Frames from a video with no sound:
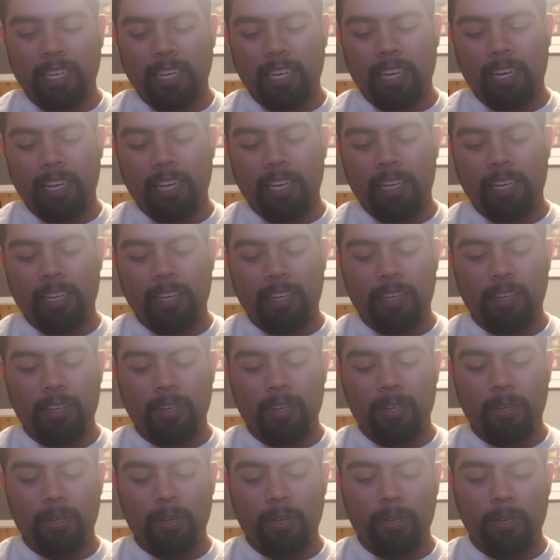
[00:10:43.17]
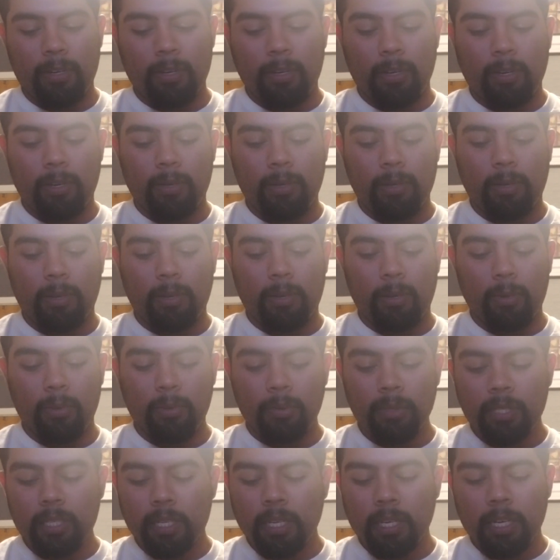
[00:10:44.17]
I
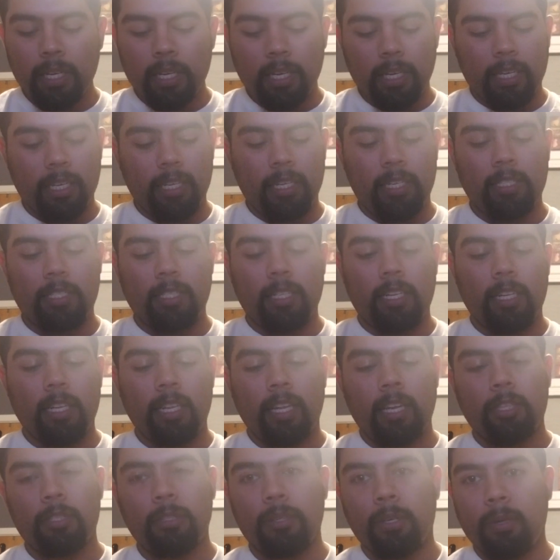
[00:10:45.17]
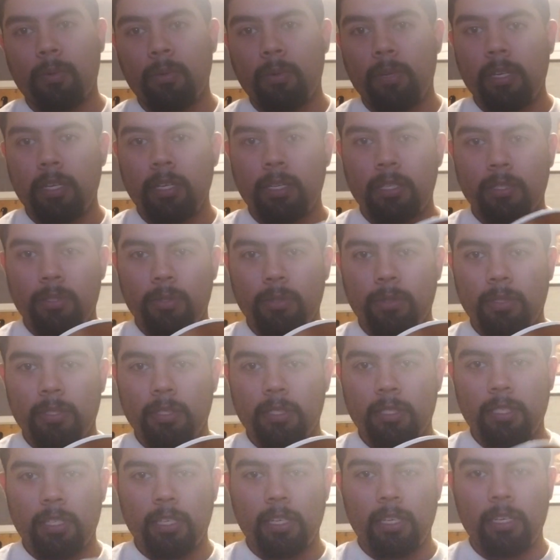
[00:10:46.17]
owned. It is an electric one, as you can
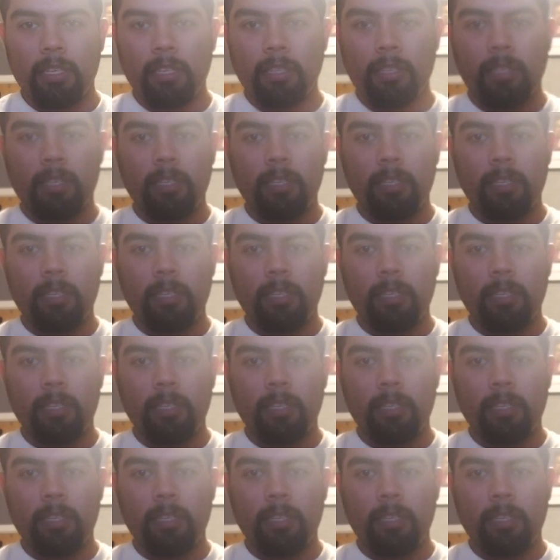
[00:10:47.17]
see.